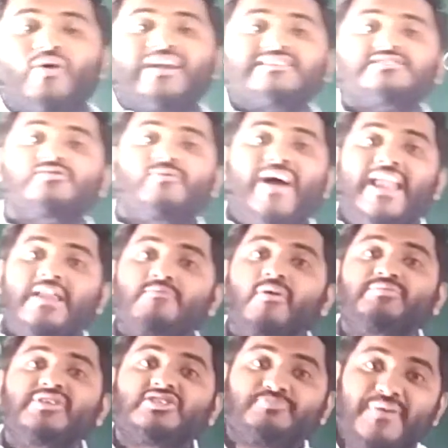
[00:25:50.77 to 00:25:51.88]
What is the volume
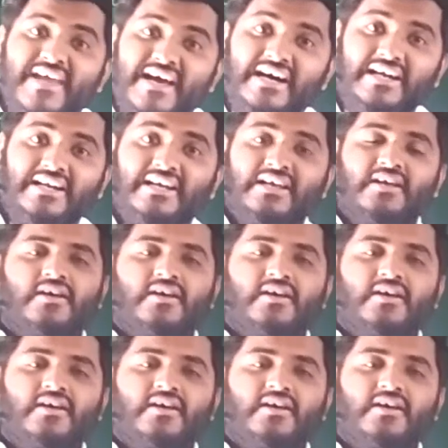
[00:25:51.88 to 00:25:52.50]
of the sphere?